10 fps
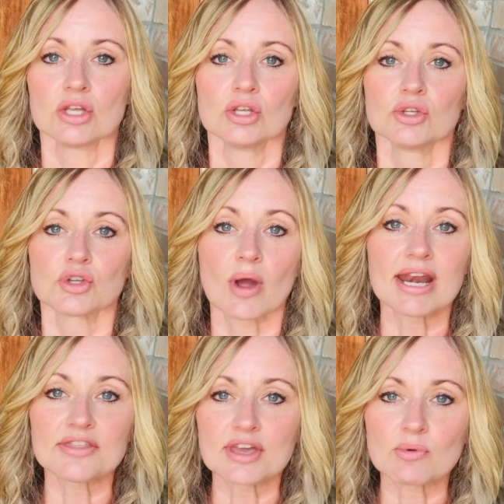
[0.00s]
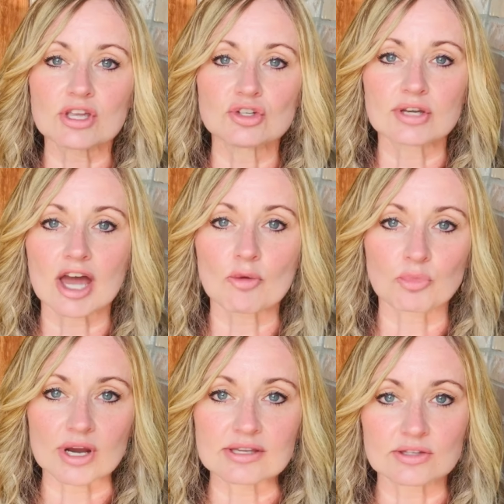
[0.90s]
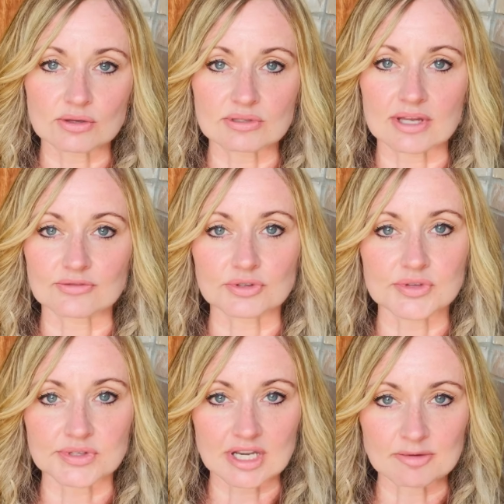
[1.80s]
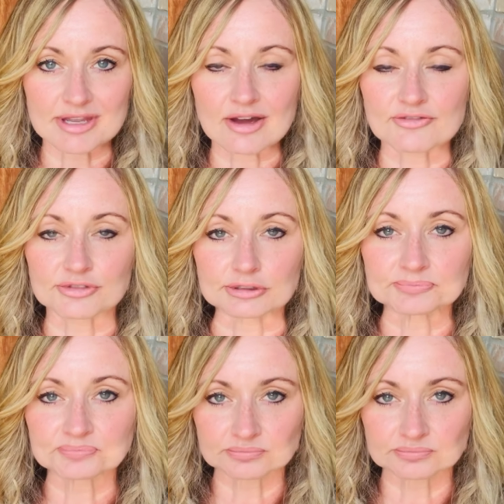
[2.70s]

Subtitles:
So anything we can do to help raise those levels is going to be helpful.